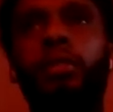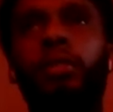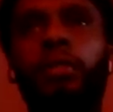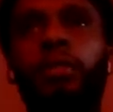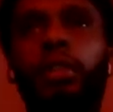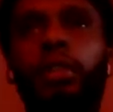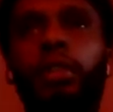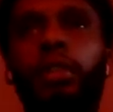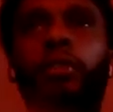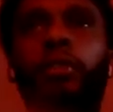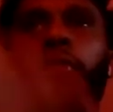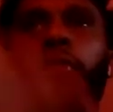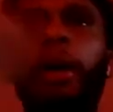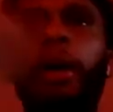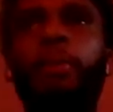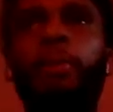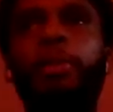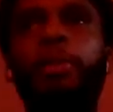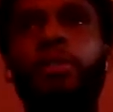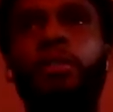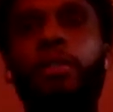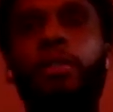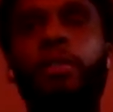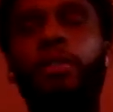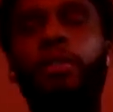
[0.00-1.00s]
like rap
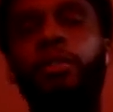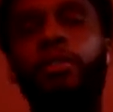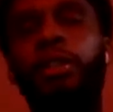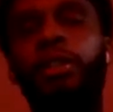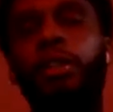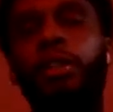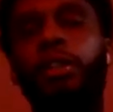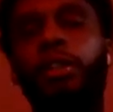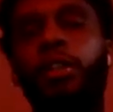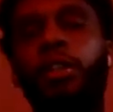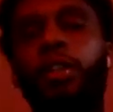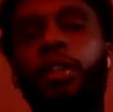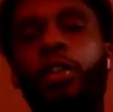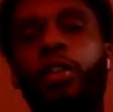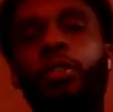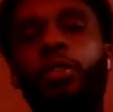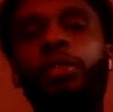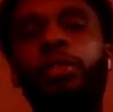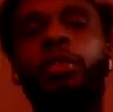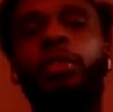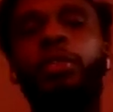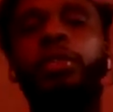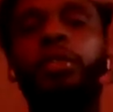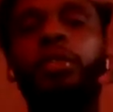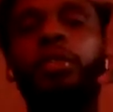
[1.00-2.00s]
is low key getting
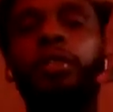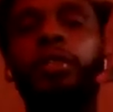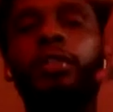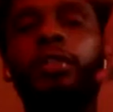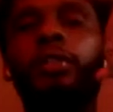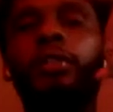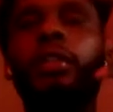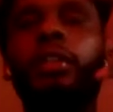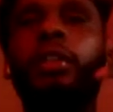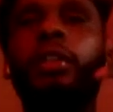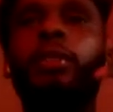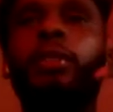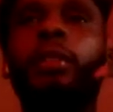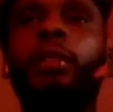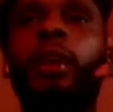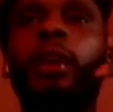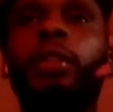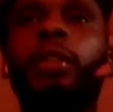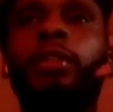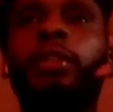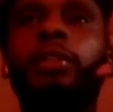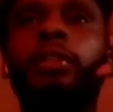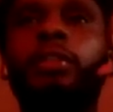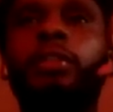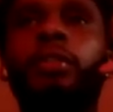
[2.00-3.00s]
older if you think
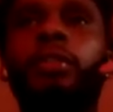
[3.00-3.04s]
about it.